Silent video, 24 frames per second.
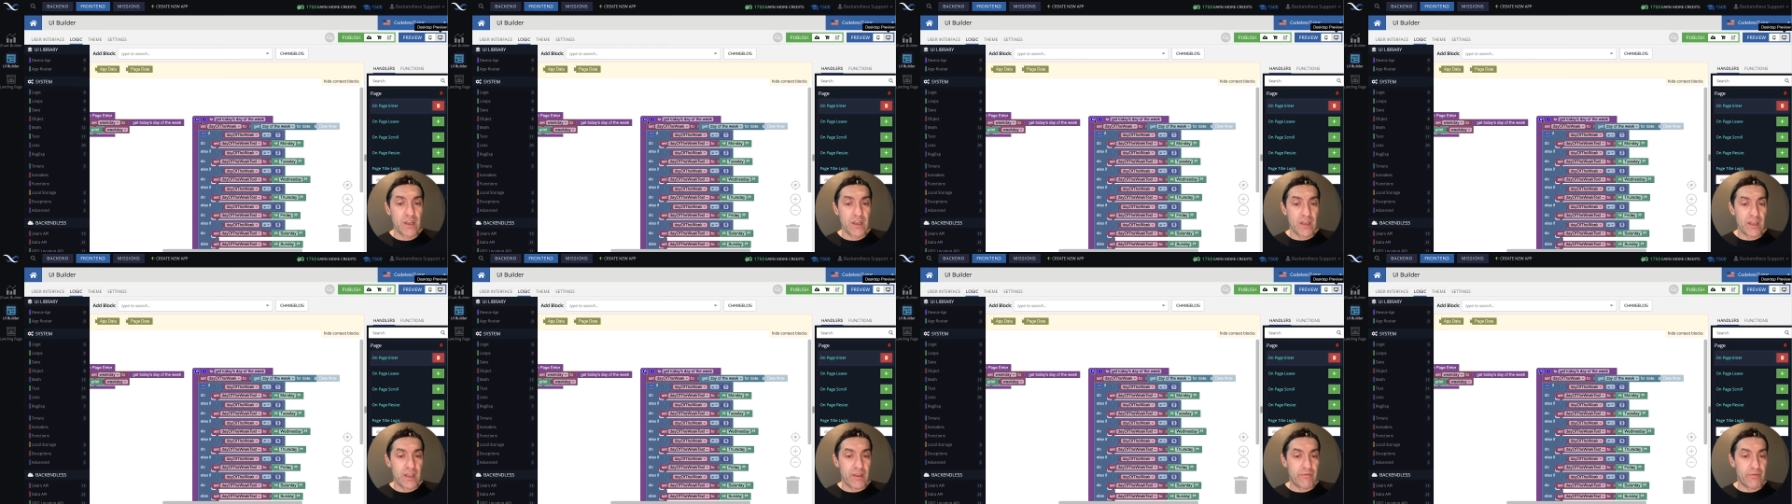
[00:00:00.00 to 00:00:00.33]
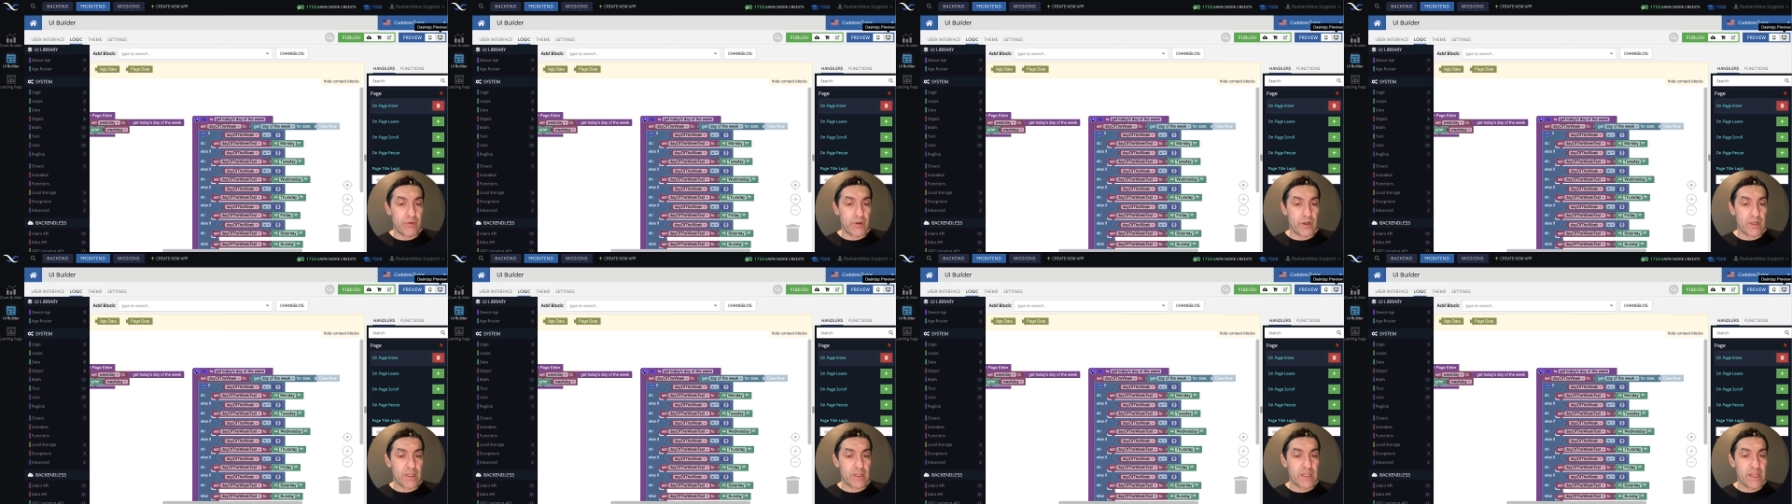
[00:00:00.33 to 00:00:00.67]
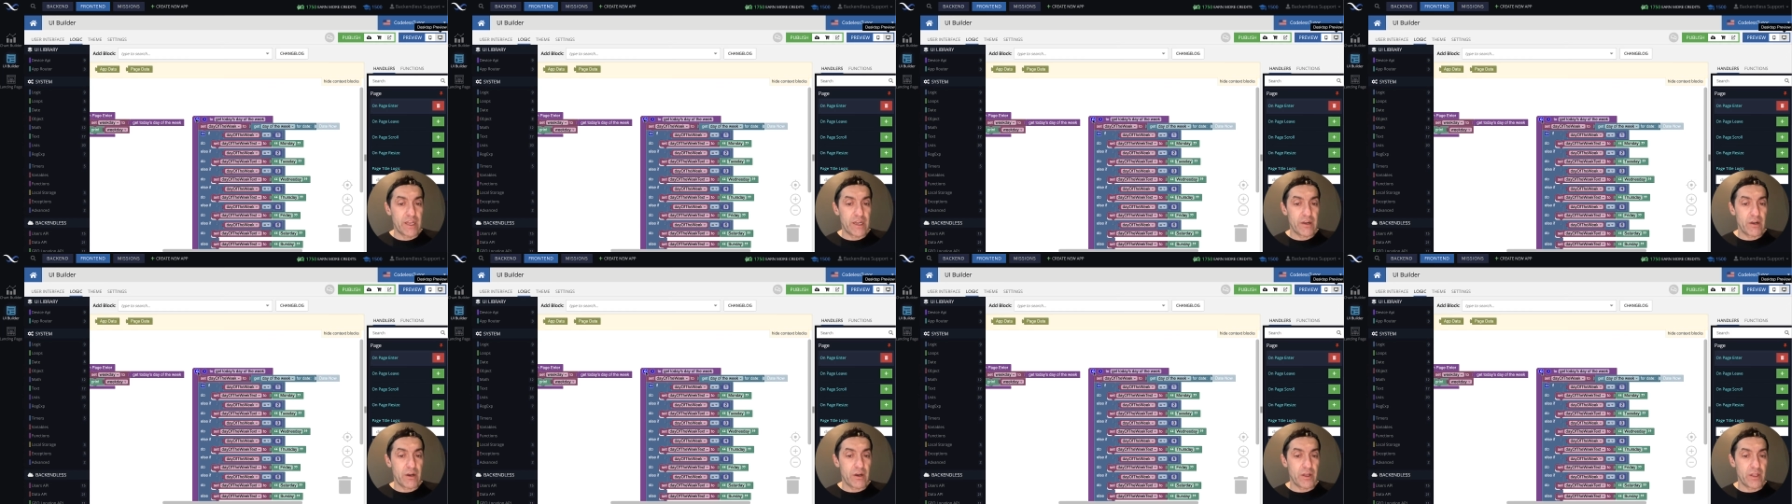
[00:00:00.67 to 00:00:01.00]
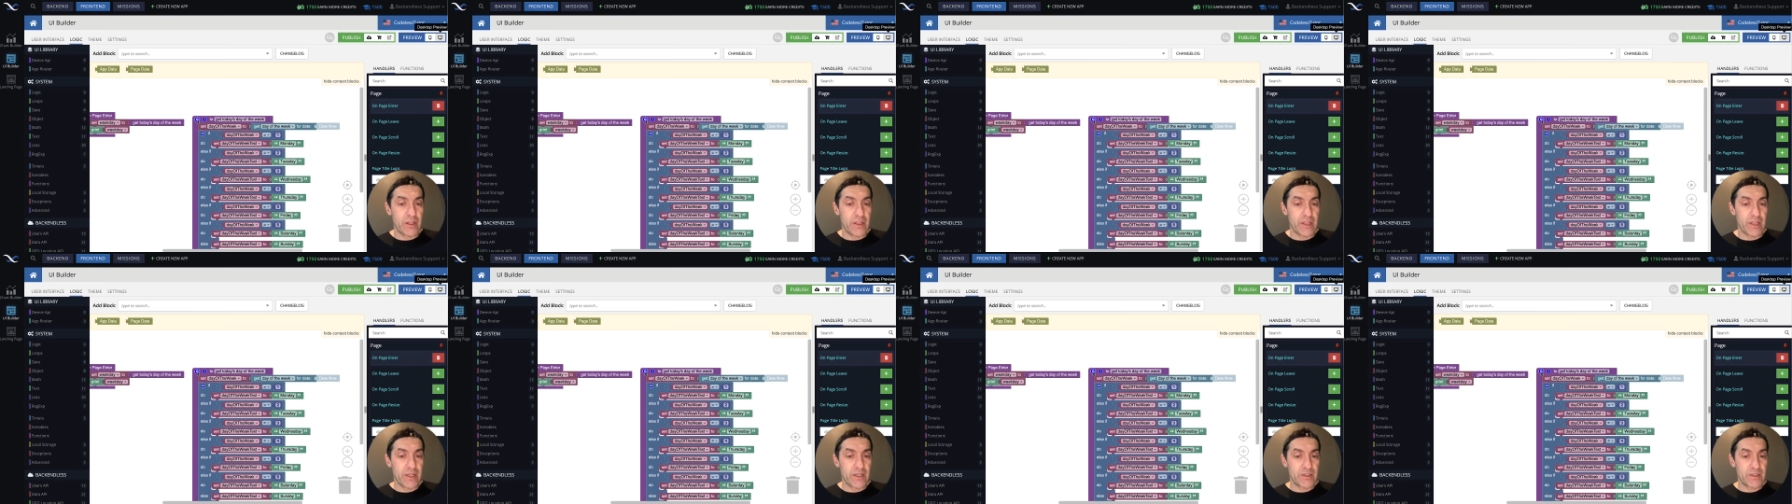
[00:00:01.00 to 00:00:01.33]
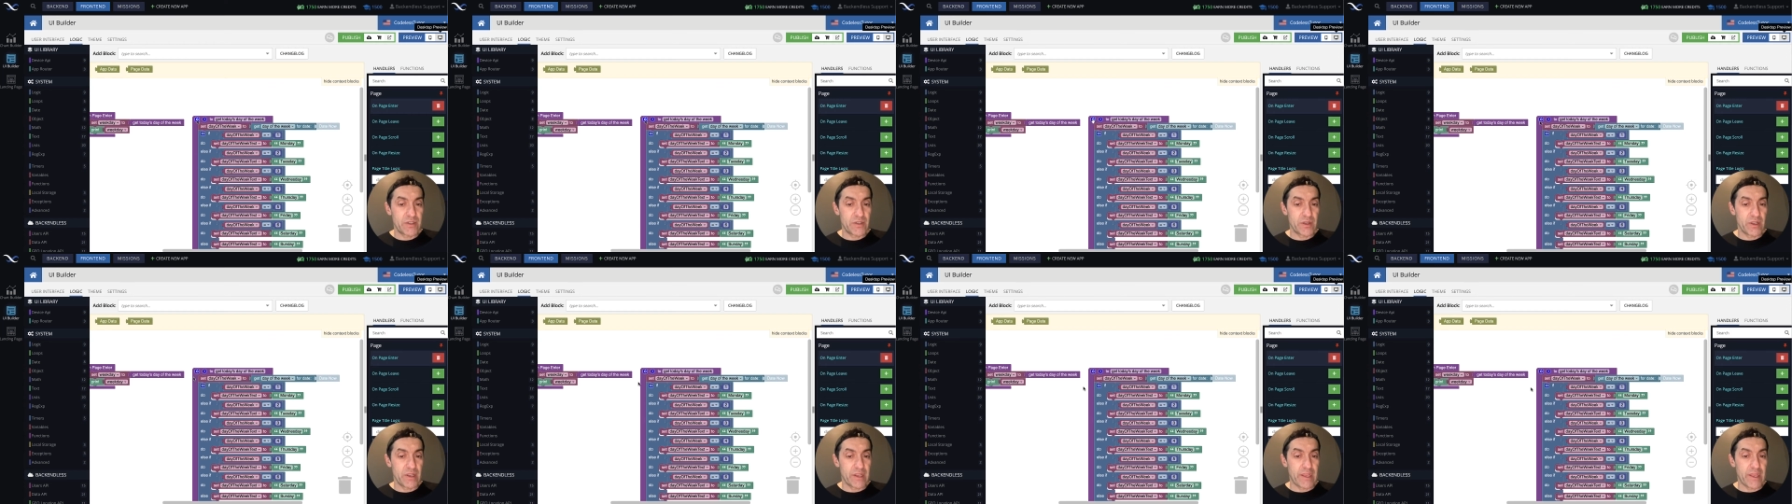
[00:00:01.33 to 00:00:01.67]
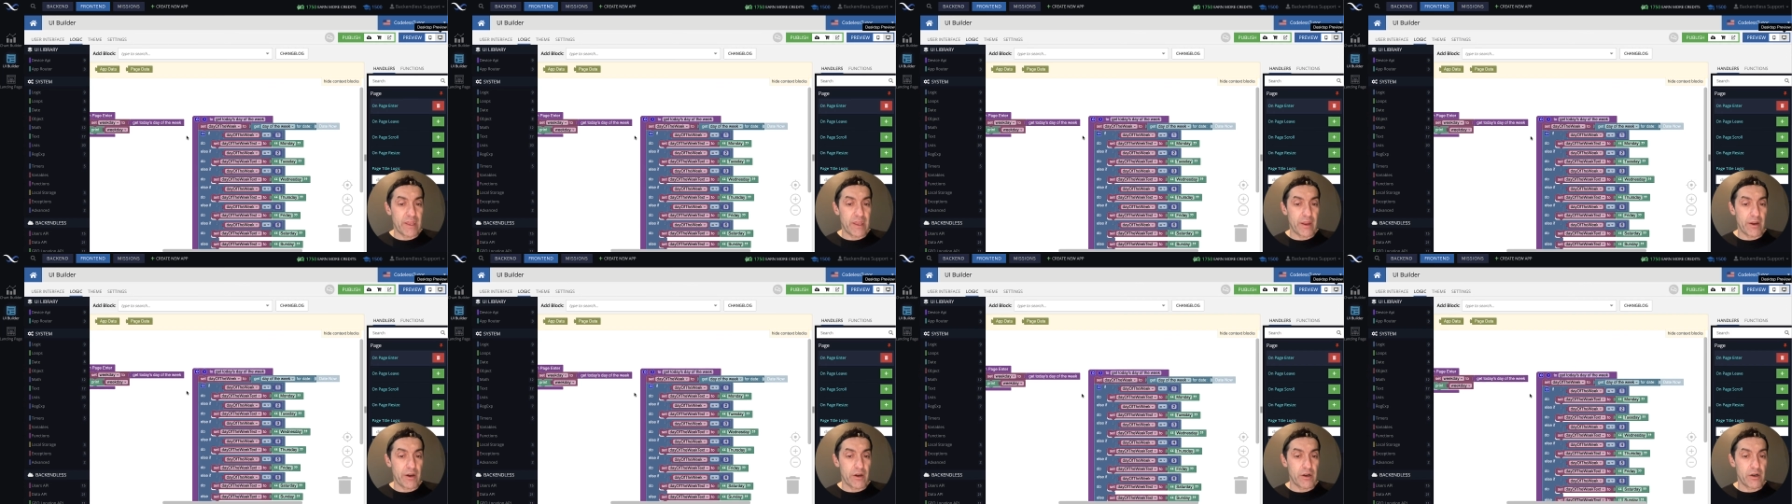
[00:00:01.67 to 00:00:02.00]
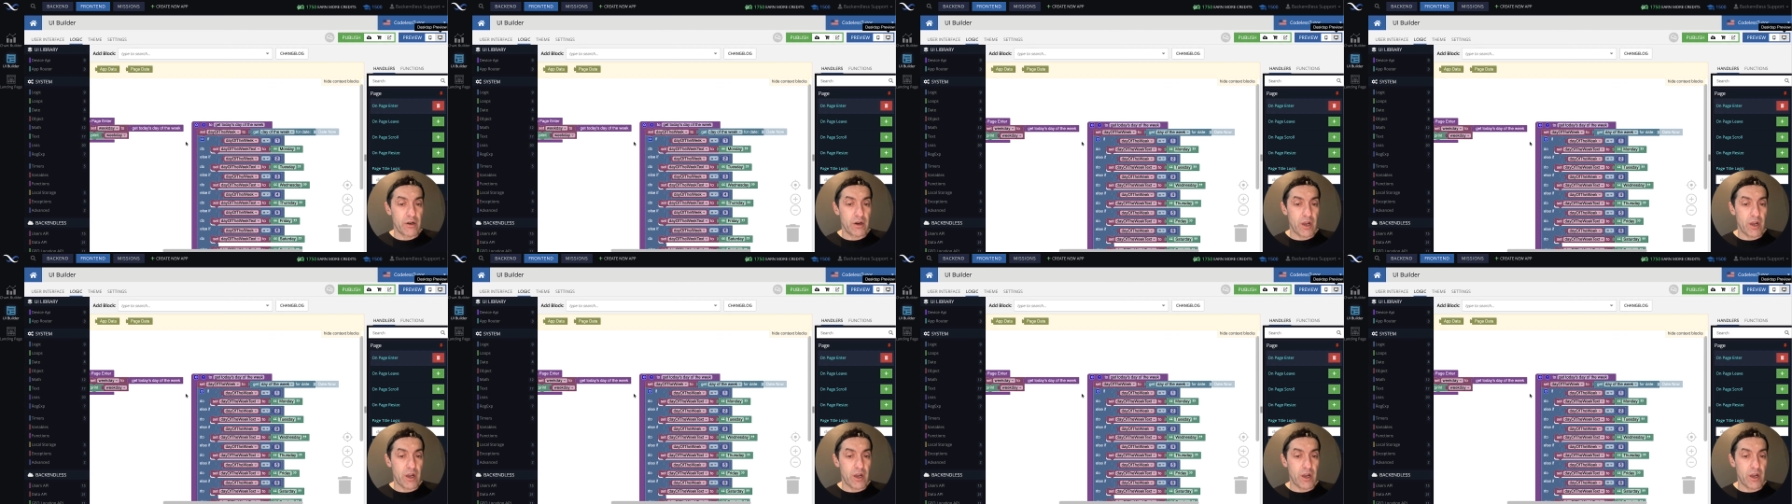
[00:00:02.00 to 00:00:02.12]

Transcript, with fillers: if you click on this gear